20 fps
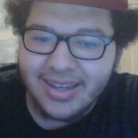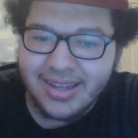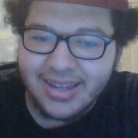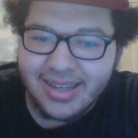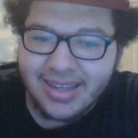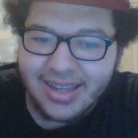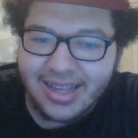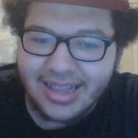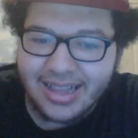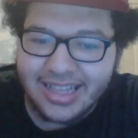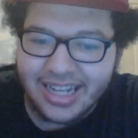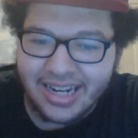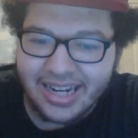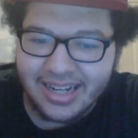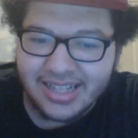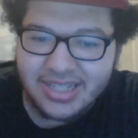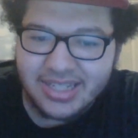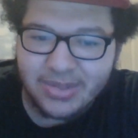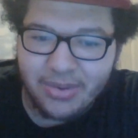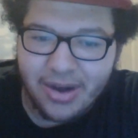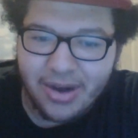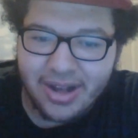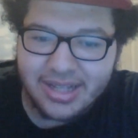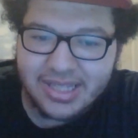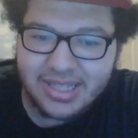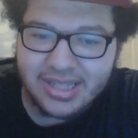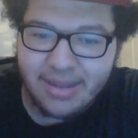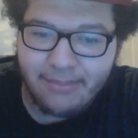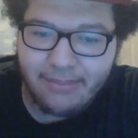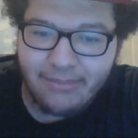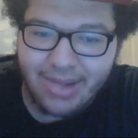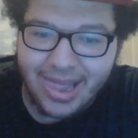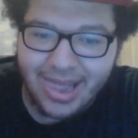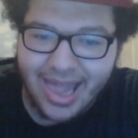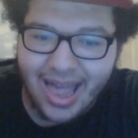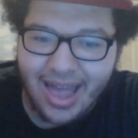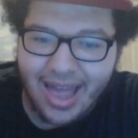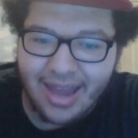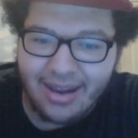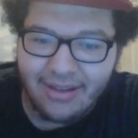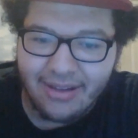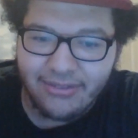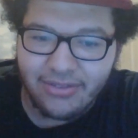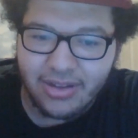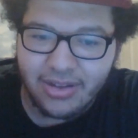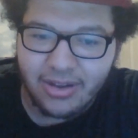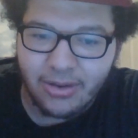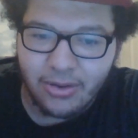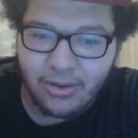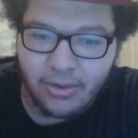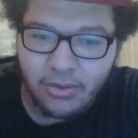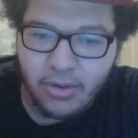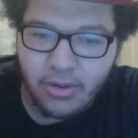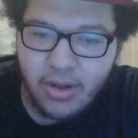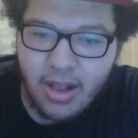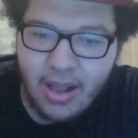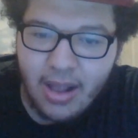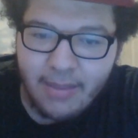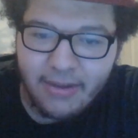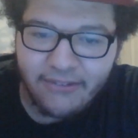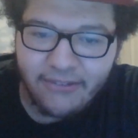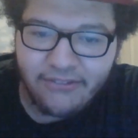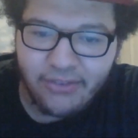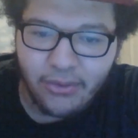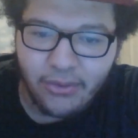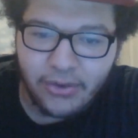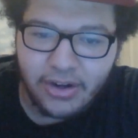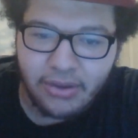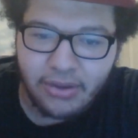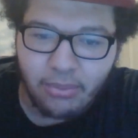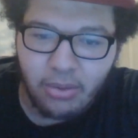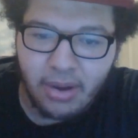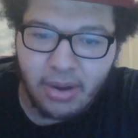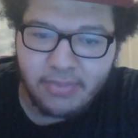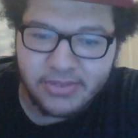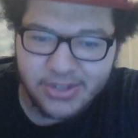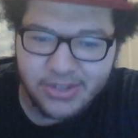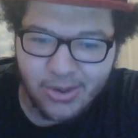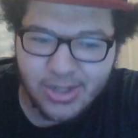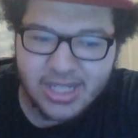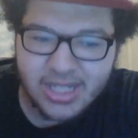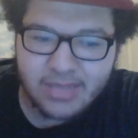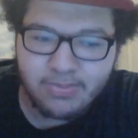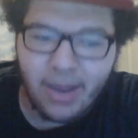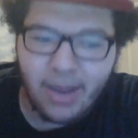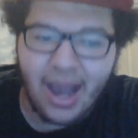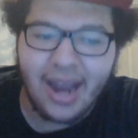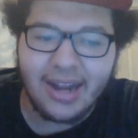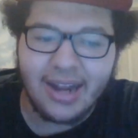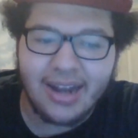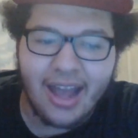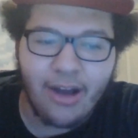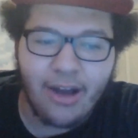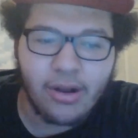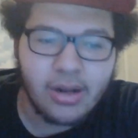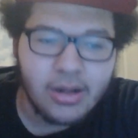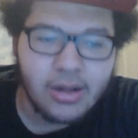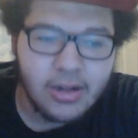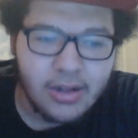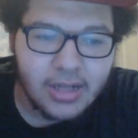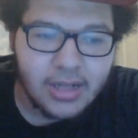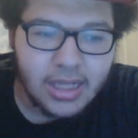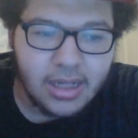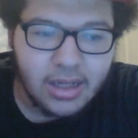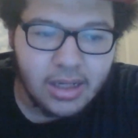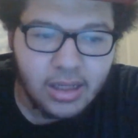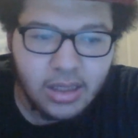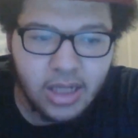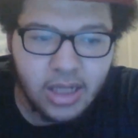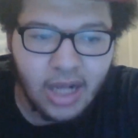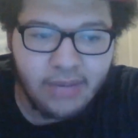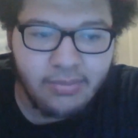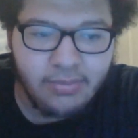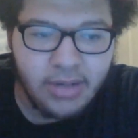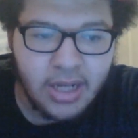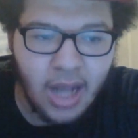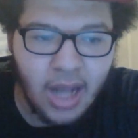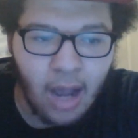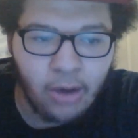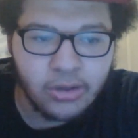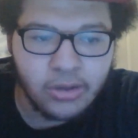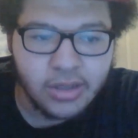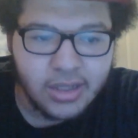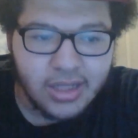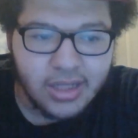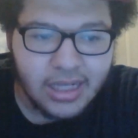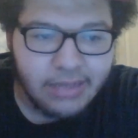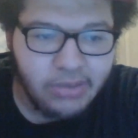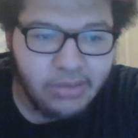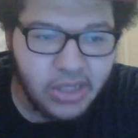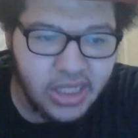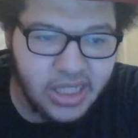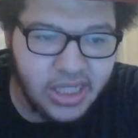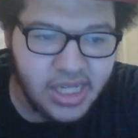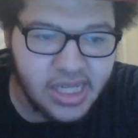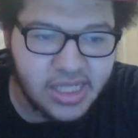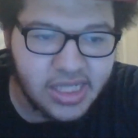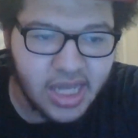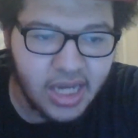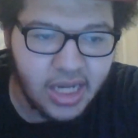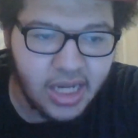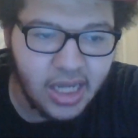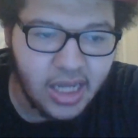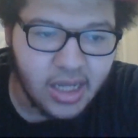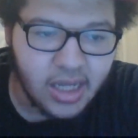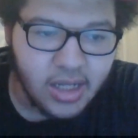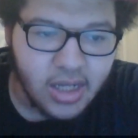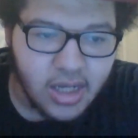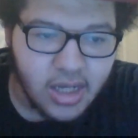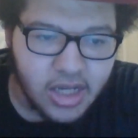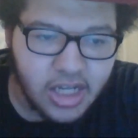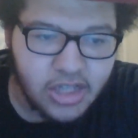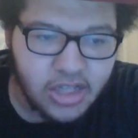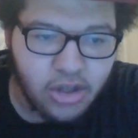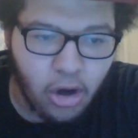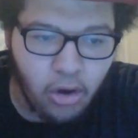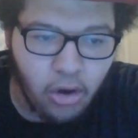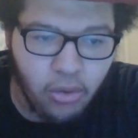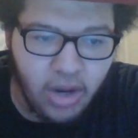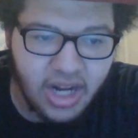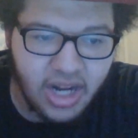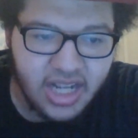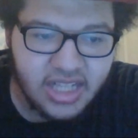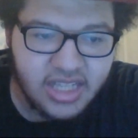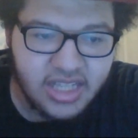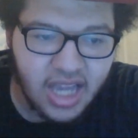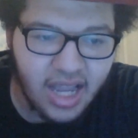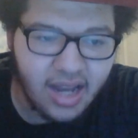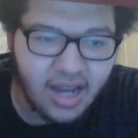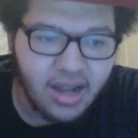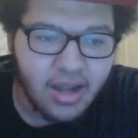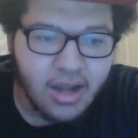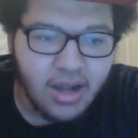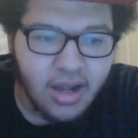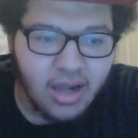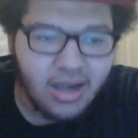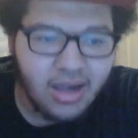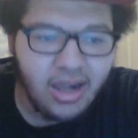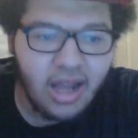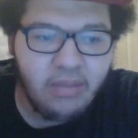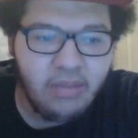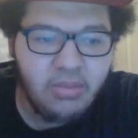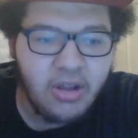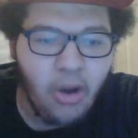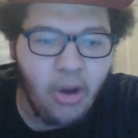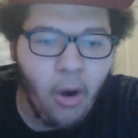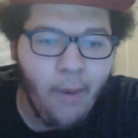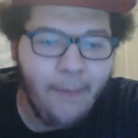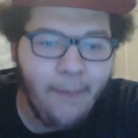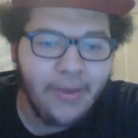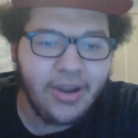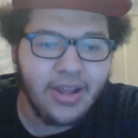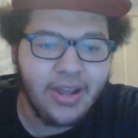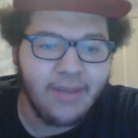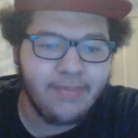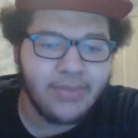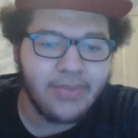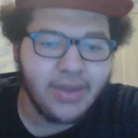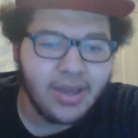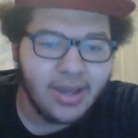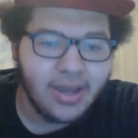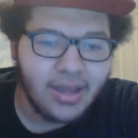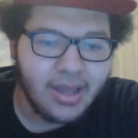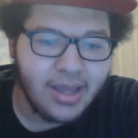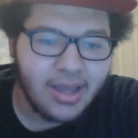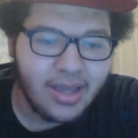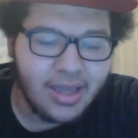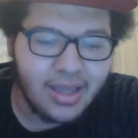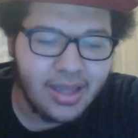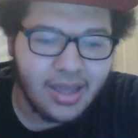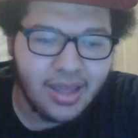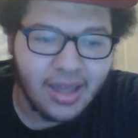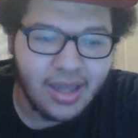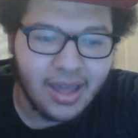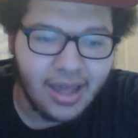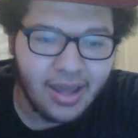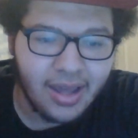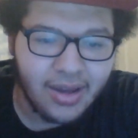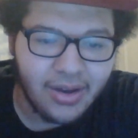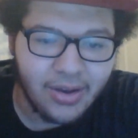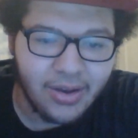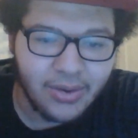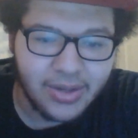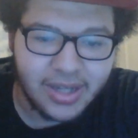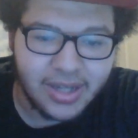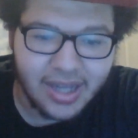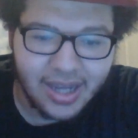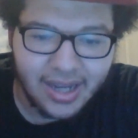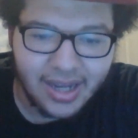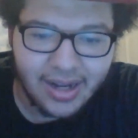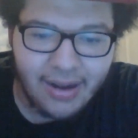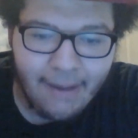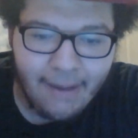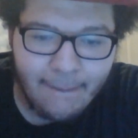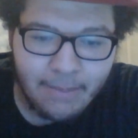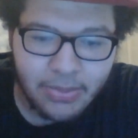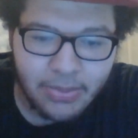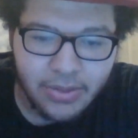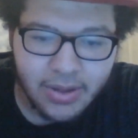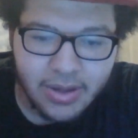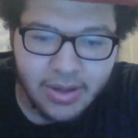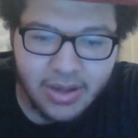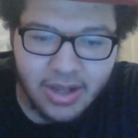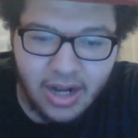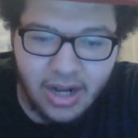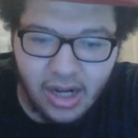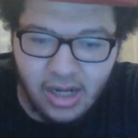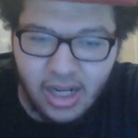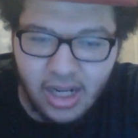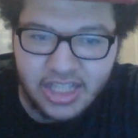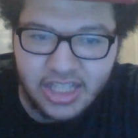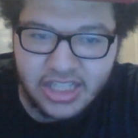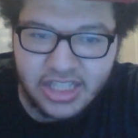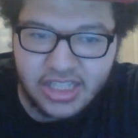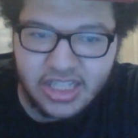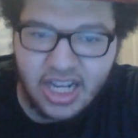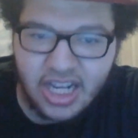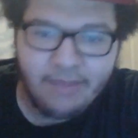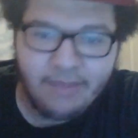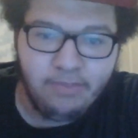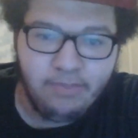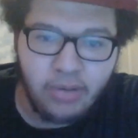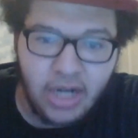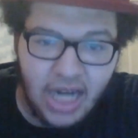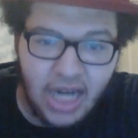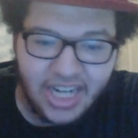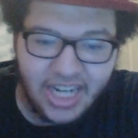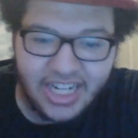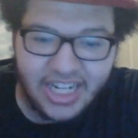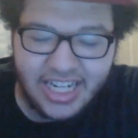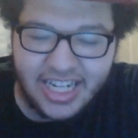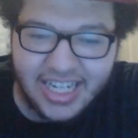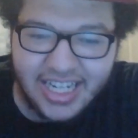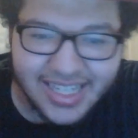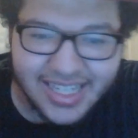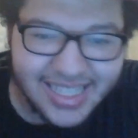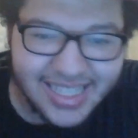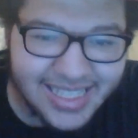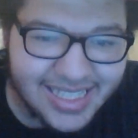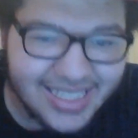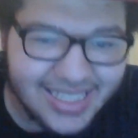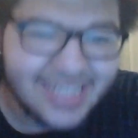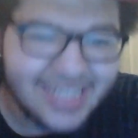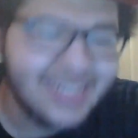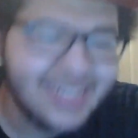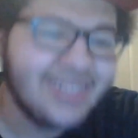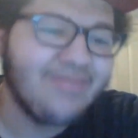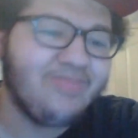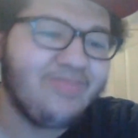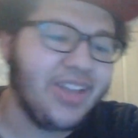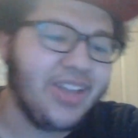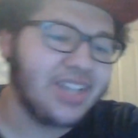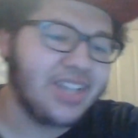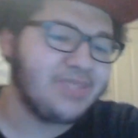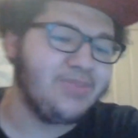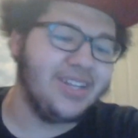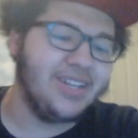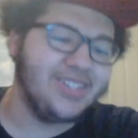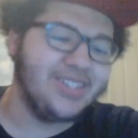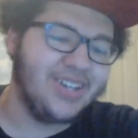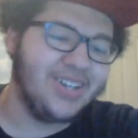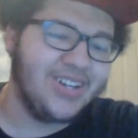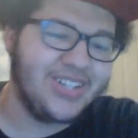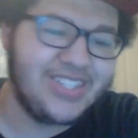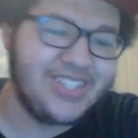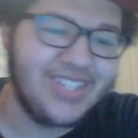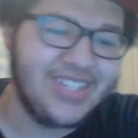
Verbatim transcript: Cletus wants some blood of you before he rips your spine out. Let me out, please, Eddie. He's already dead. Let me open him. Yeah, okay. Let's get bloody. Next page. Oh shit.